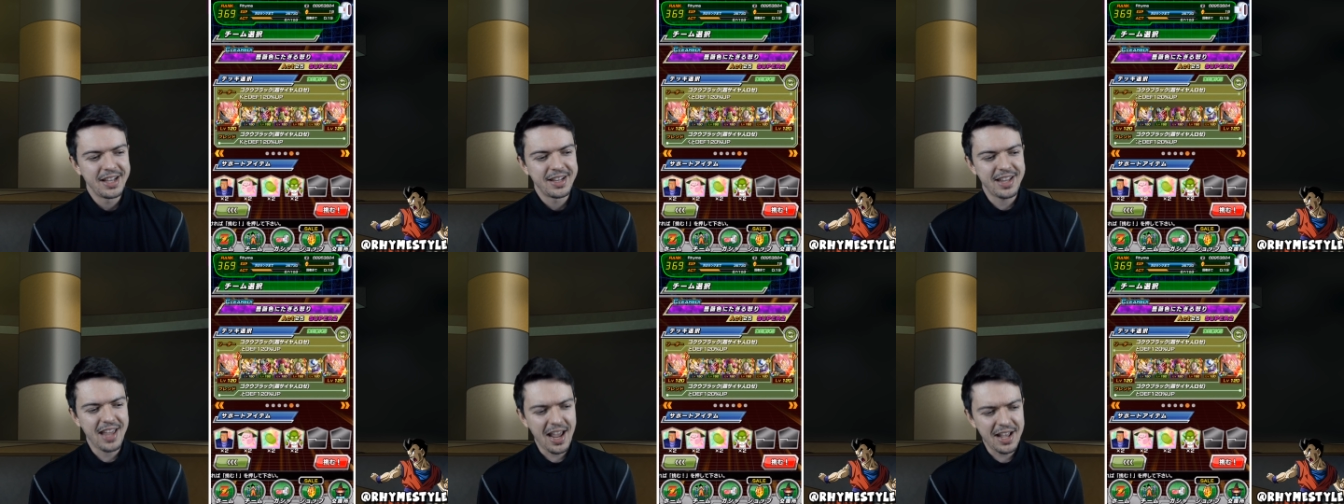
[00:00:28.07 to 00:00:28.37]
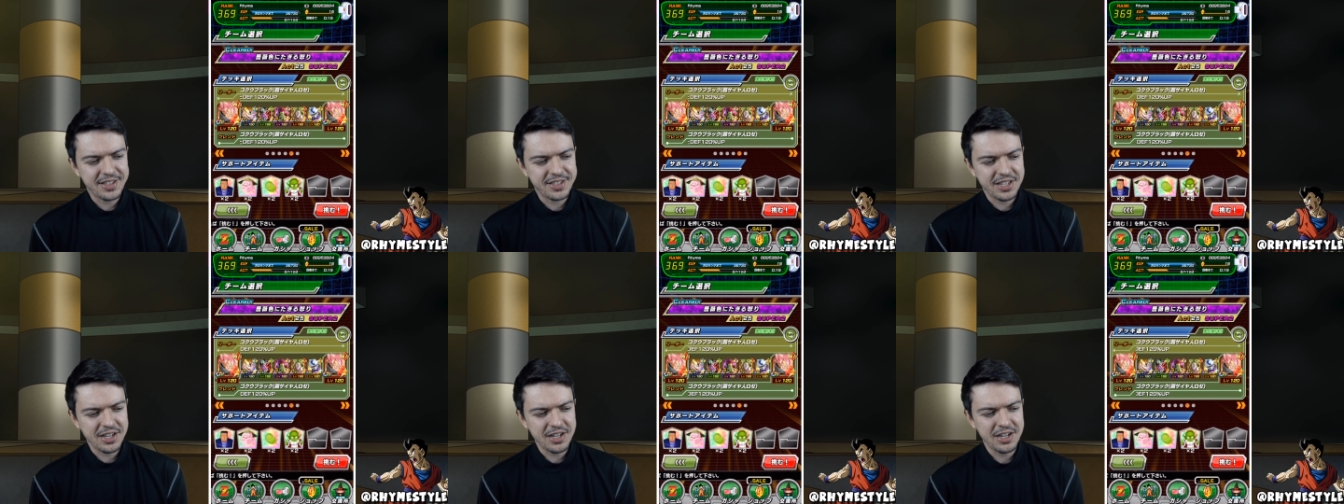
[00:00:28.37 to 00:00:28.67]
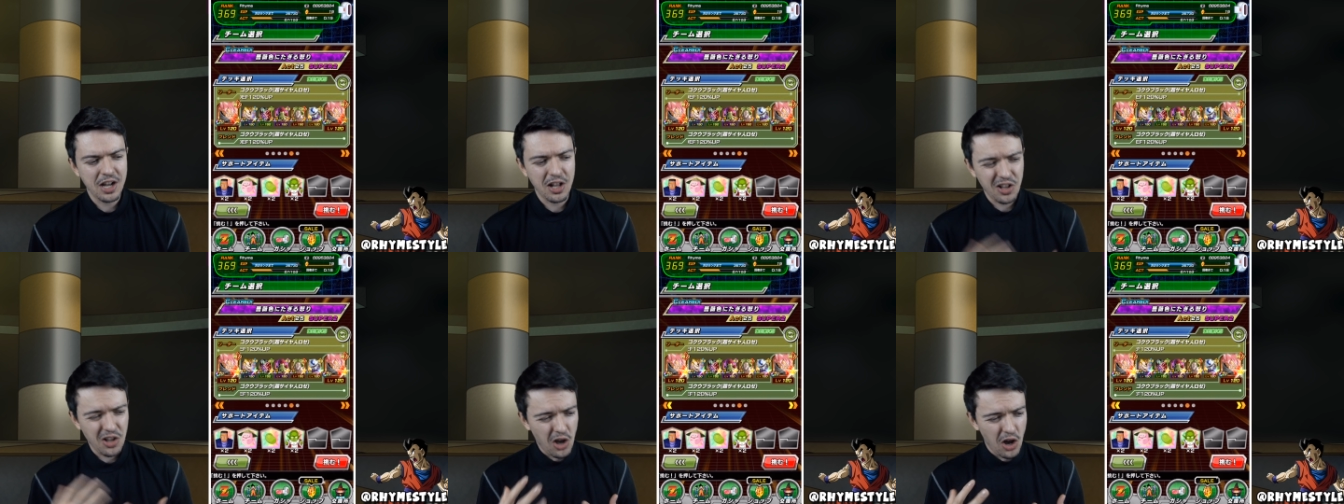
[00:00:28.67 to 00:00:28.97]
The answer
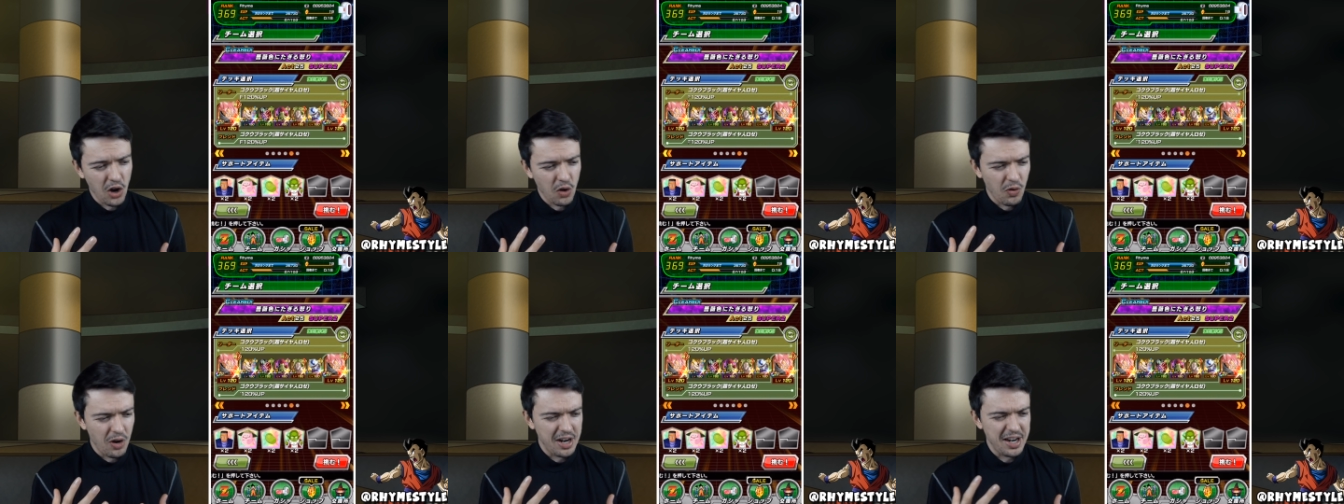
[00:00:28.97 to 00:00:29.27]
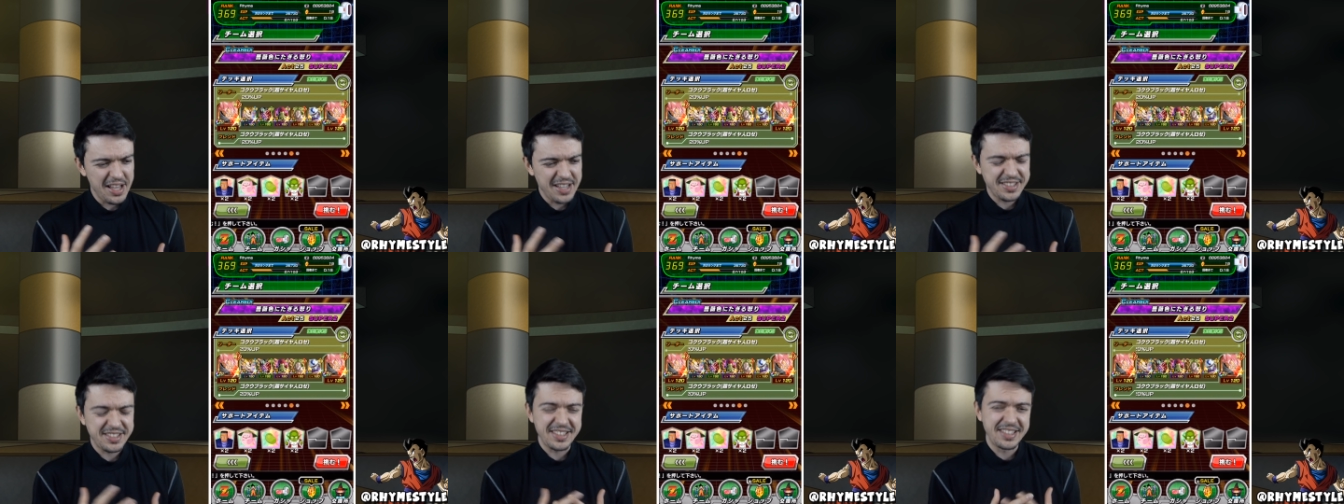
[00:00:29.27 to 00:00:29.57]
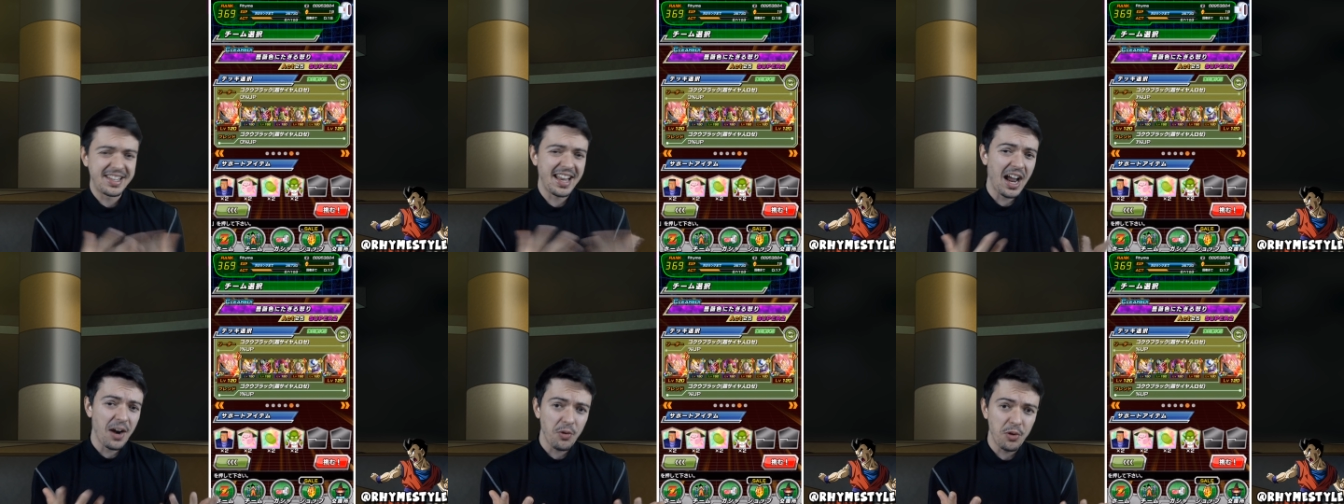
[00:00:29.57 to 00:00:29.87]
in the long run is
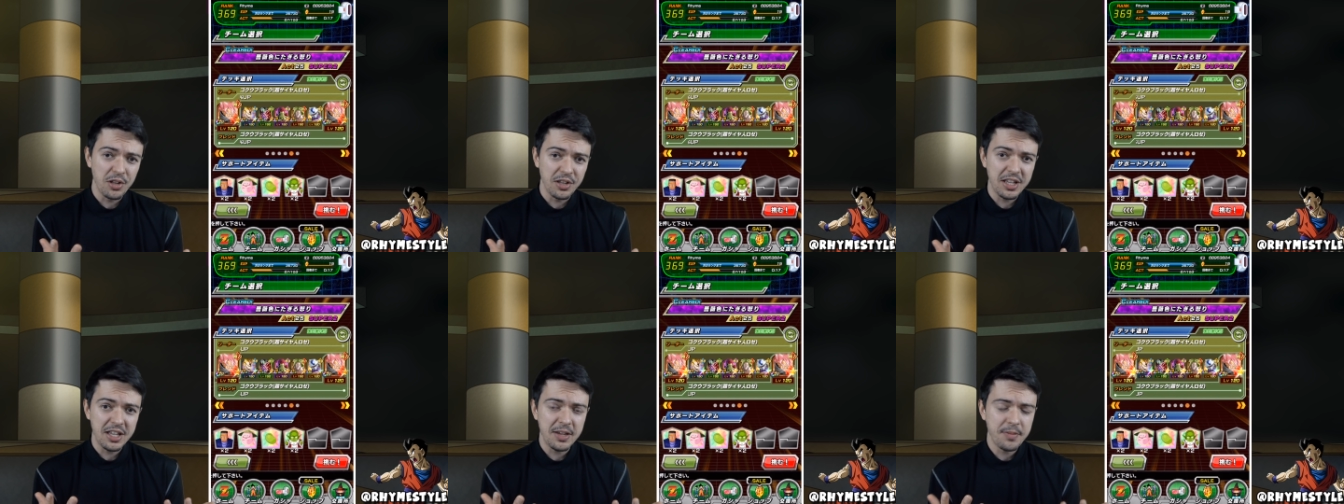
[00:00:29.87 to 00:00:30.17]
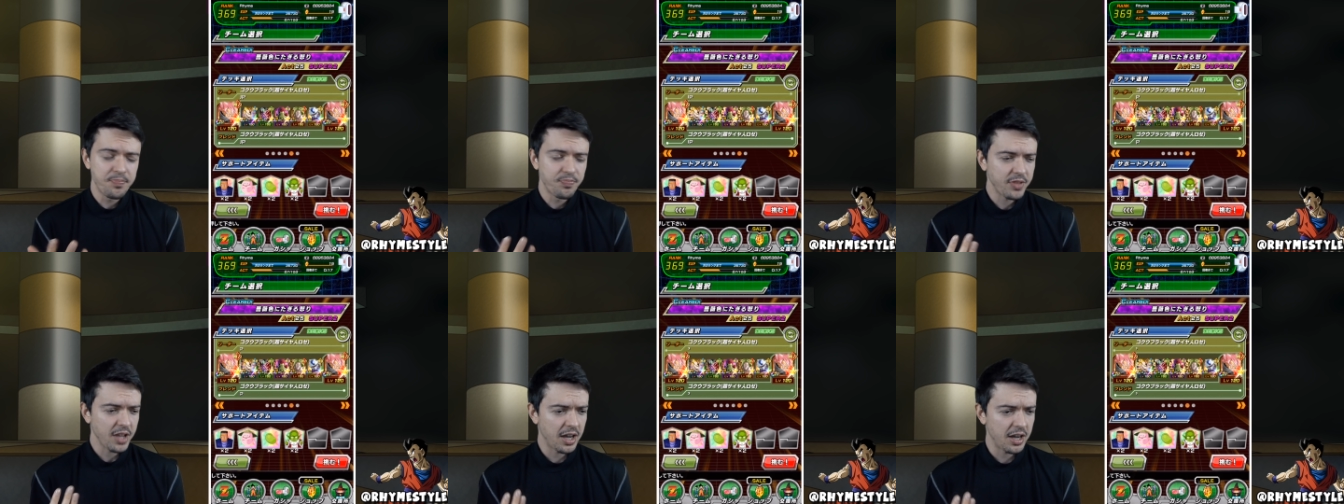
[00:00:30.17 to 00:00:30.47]
not really.